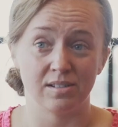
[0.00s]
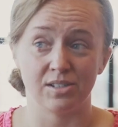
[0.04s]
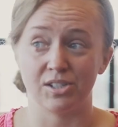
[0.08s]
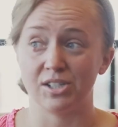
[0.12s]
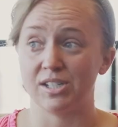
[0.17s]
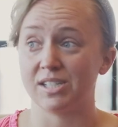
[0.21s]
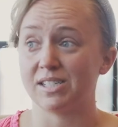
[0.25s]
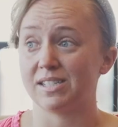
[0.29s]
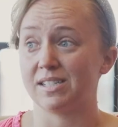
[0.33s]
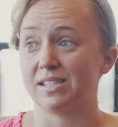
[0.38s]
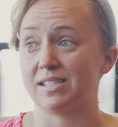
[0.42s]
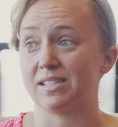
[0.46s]

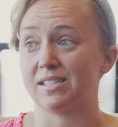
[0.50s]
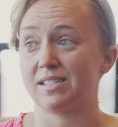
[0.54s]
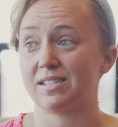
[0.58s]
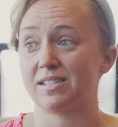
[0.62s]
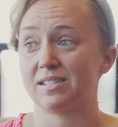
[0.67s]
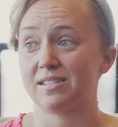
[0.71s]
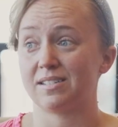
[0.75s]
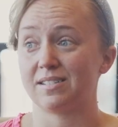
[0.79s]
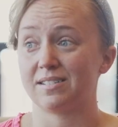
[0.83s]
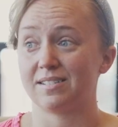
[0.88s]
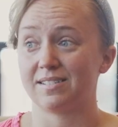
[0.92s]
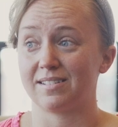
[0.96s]

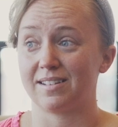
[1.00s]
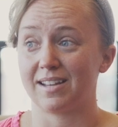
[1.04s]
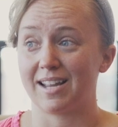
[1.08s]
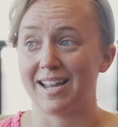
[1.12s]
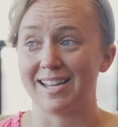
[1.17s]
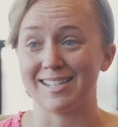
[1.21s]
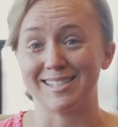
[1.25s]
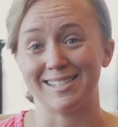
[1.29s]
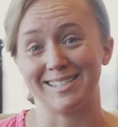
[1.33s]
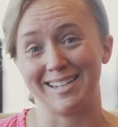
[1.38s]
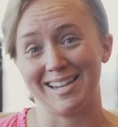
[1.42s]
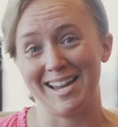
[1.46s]
Jesus
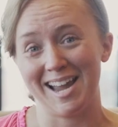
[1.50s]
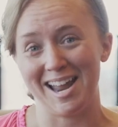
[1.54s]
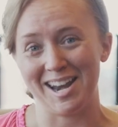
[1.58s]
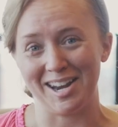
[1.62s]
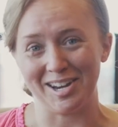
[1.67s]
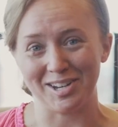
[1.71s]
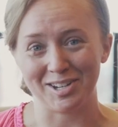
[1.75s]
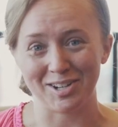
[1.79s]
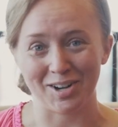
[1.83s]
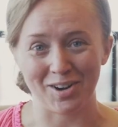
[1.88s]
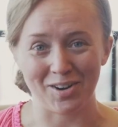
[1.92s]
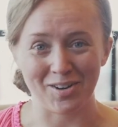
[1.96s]
has to kind
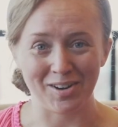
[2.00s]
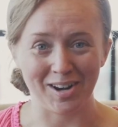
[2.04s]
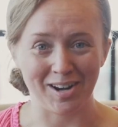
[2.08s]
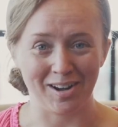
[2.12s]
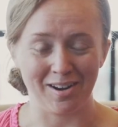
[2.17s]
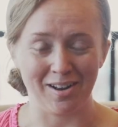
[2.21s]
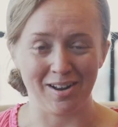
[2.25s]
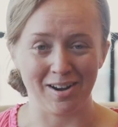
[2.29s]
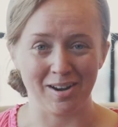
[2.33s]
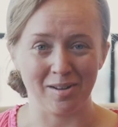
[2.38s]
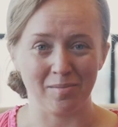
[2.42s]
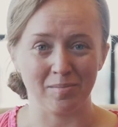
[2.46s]
of turn it
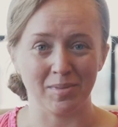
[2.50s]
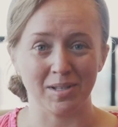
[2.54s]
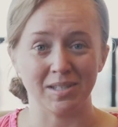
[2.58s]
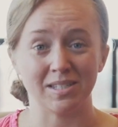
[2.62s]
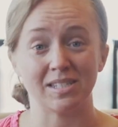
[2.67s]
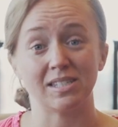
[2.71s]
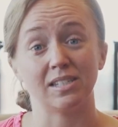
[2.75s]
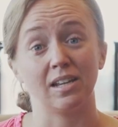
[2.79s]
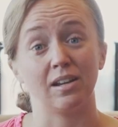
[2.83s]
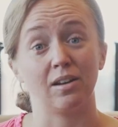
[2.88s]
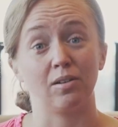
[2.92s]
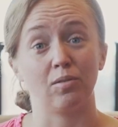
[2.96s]
on them and
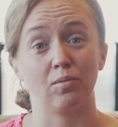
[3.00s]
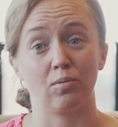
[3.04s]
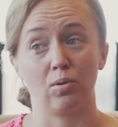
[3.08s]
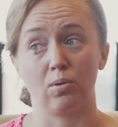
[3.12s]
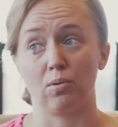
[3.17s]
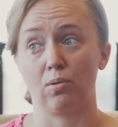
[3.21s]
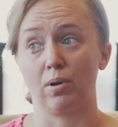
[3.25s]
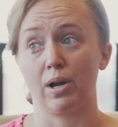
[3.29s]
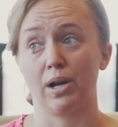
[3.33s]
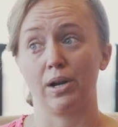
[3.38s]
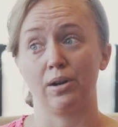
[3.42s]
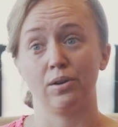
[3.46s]
say,
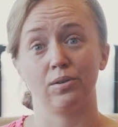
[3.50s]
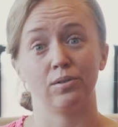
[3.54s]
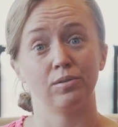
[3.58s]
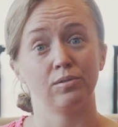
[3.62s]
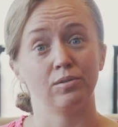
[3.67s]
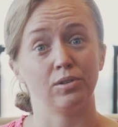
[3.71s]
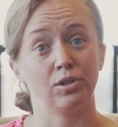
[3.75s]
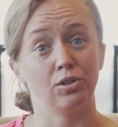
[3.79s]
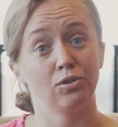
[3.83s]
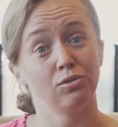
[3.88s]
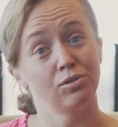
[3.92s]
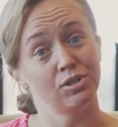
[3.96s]
well, why
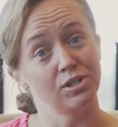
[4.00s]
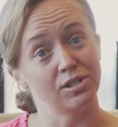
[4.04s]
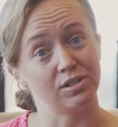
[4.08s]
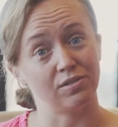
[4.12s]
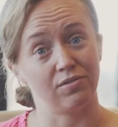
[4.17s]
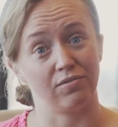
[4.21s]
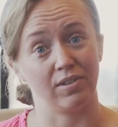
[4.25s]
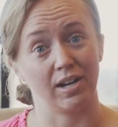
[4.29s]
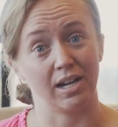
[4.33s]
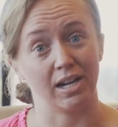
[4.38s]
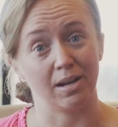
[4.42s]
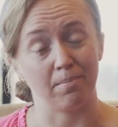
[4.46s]
don't you
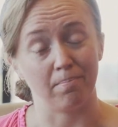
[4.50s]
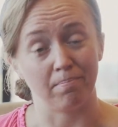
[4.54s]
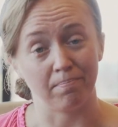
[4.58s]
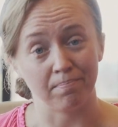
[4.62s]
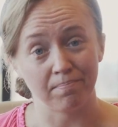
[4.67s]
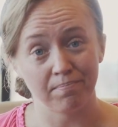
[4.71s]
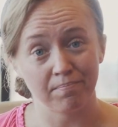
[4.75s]
just feed them?